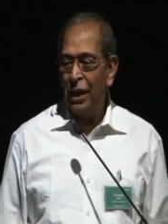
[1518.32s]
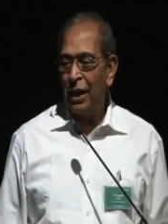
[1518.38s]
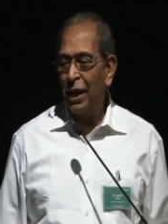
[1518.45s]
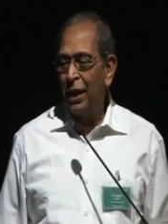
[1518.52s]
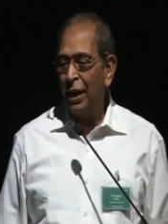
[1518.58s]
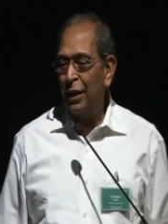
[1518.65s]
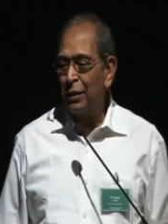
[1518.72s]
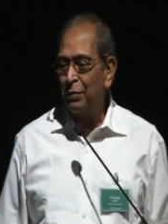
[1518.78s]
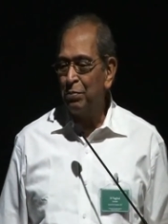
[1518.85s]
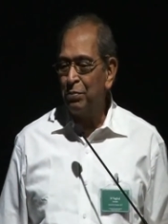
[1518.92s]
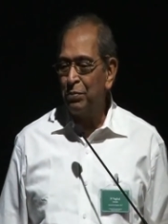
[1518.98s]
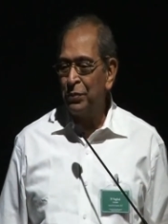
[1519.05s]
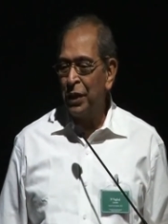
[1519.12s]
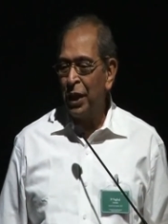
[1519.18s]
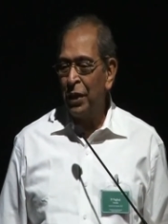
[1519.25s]
uh,
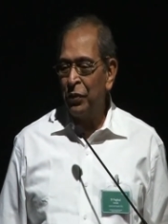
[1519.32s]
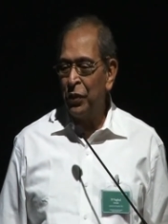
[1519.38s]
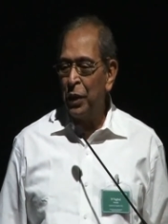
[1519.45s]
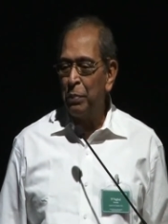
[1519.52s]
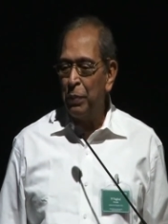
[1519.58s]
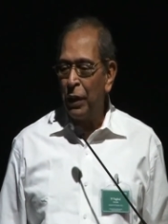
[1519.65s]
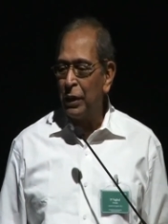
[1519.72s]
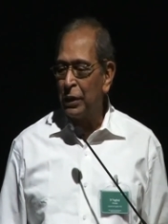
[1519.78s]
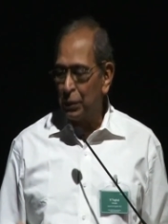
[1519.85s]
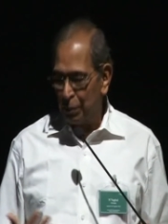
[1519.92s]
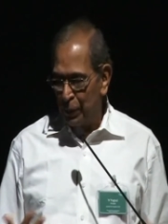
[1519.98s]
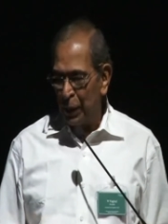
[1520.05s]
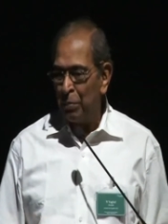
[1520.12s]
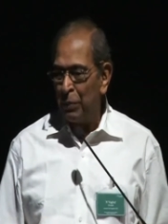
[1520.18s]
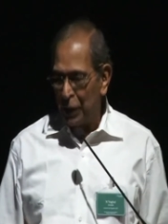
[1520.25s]
Deepa
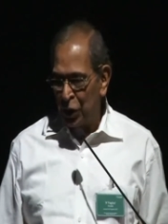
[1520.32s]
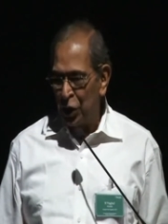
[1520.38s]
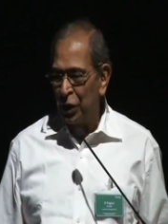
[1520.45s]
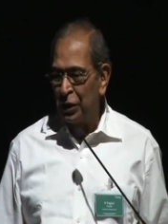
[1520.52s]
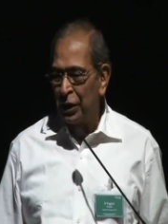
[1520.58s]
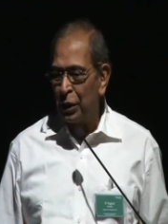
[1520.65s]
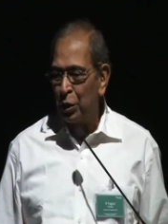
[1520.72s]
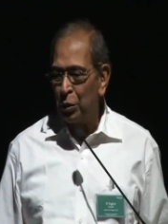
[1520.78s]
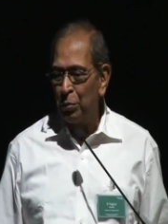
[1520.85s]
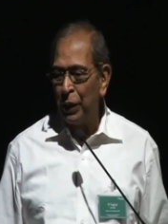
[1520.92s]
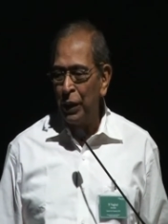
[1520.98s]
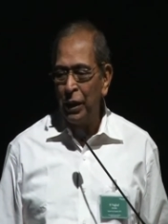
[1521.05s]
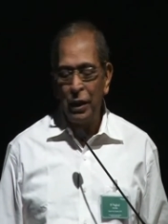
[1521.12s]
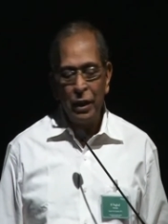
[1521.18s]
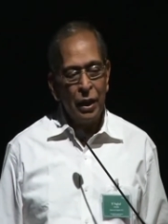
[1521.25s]
has been mentioning that to
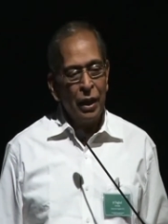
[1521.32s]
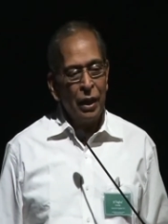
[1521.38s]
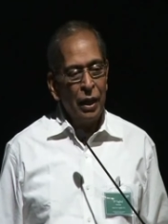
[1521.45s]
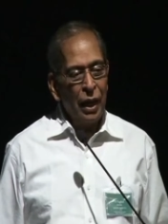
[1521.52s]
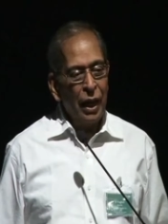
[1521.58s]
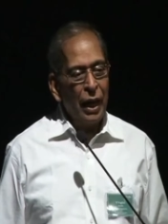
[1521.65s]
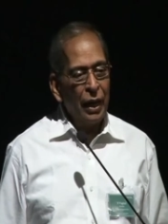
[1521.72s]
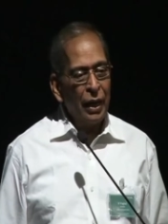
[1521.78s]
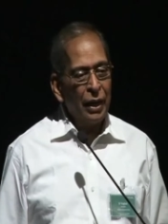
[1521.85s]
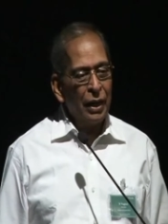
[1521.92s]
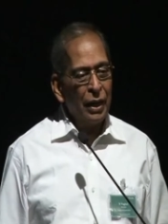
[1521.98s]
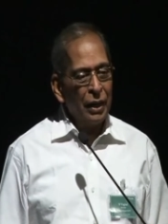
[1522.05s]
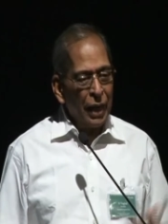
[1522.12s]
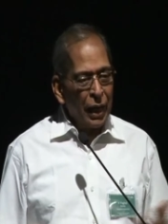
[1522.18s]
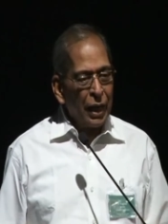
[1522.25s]
me,
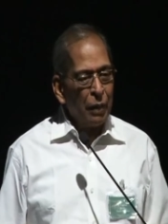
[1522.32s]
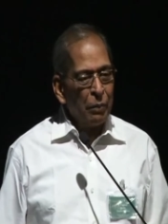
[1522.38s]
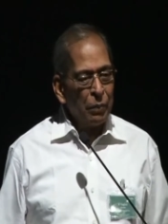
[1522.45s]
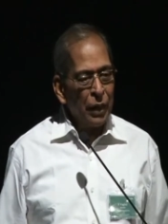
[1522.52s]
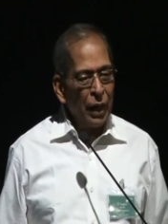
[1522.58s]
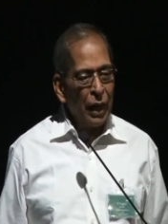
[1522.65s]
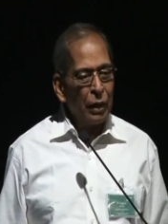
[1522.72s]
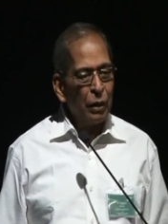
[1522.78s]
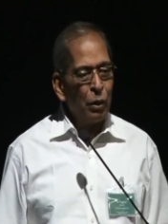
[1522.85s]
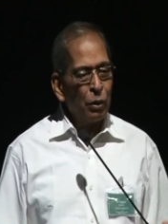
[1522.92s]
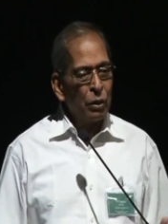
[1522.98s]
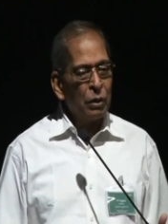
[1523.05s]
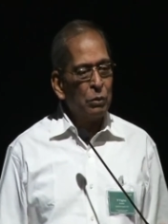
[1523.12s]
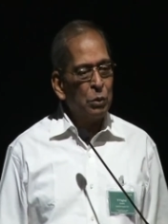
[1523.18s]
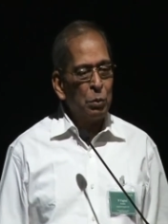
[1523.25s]
and uh, Ekam. And
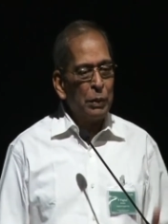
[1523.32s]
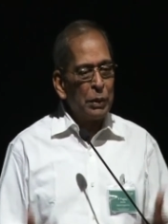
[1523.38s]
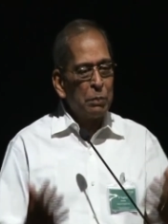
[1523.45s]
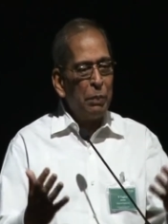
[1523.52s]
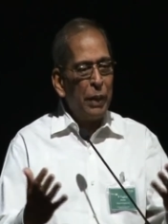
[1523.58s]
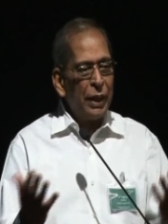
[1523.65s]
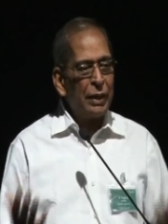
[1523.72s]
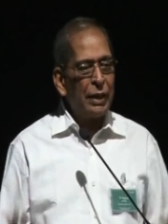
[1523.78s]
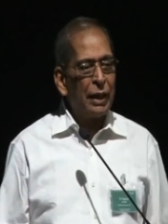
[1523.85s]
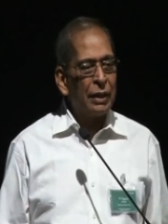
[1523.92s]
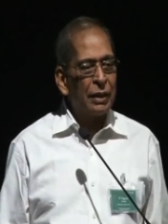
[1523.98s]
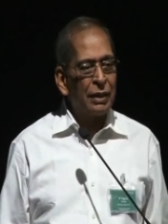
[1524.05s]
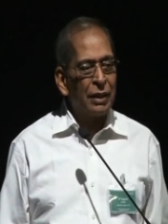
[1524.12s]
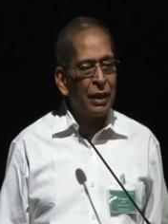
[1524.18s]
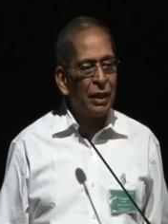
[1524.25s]
look, you must meet
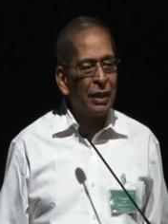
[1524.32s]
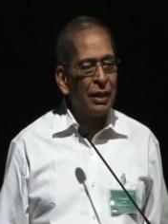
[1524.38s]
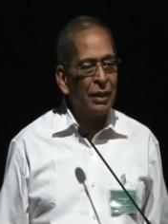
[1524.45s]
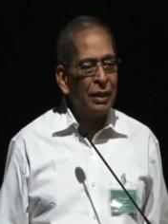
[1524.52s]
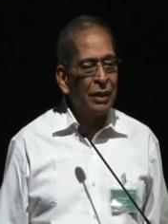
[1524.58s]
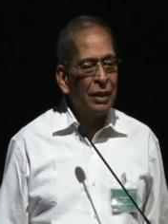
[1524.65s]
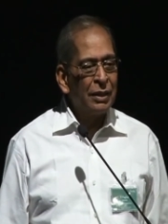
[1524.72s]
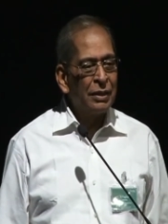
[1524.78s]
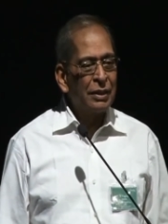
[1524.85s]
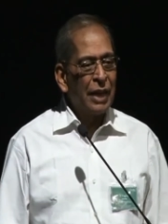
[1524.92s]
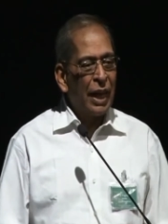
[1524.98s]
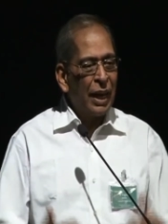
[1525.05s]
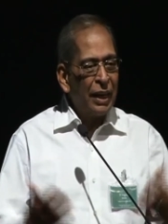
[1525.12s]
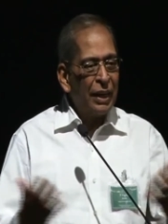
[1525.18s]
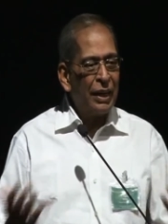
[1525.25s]
that uh,
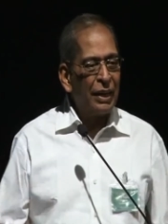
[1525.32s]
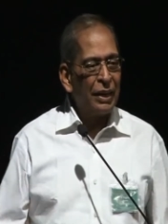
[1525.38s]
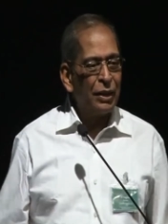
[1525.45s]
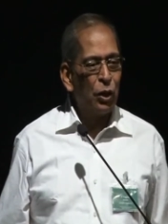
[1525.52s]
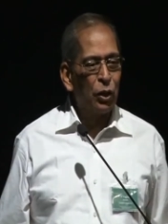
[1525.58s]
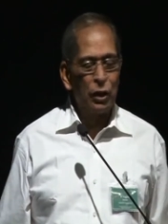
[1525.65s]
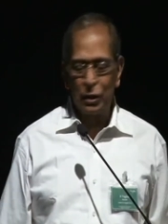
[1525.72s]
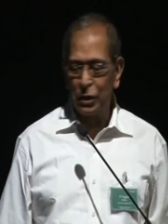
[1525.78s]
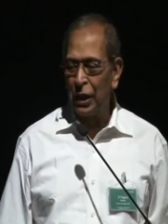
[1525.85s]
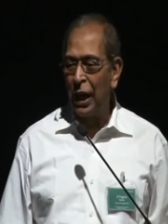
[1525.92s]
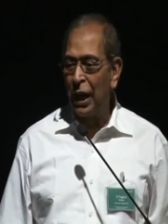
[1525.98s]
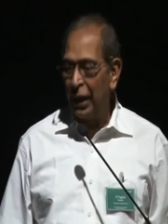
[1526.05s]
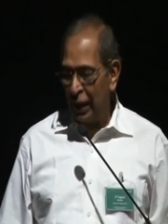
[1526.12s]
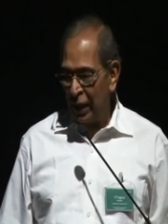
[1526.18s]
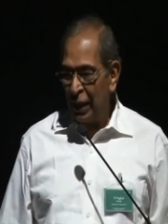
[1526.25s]
Sai, Dr.
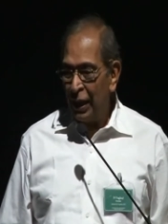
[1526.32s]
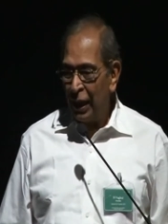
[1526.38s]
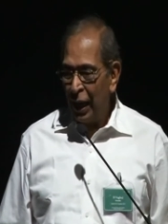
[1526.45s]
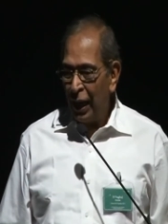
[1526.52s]
Sai,